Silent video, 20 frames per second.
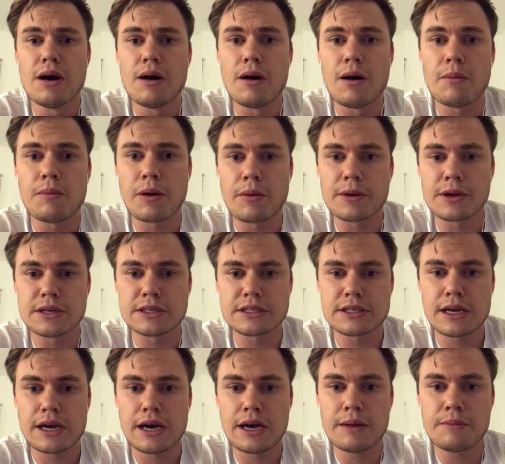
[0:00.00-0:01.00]
I'm probably going to
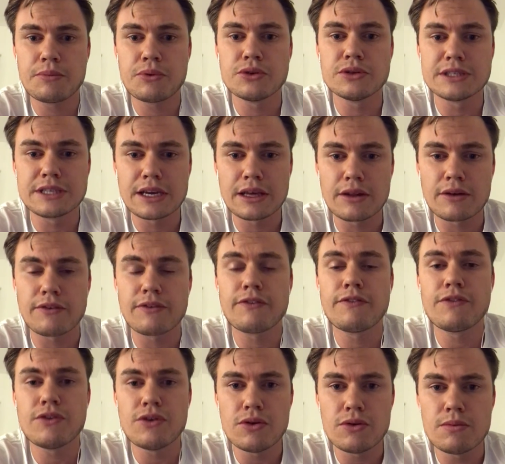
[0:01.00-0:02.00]
start putting together a
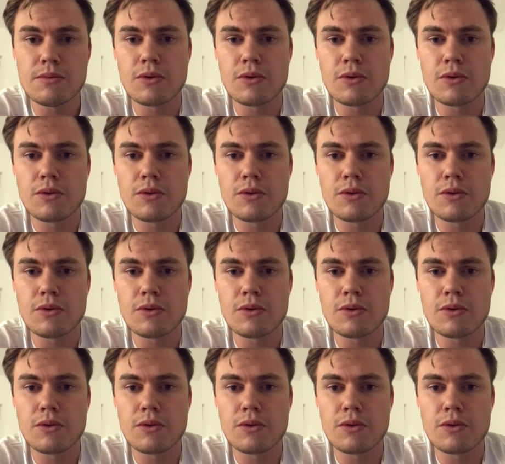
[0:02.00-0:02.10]
few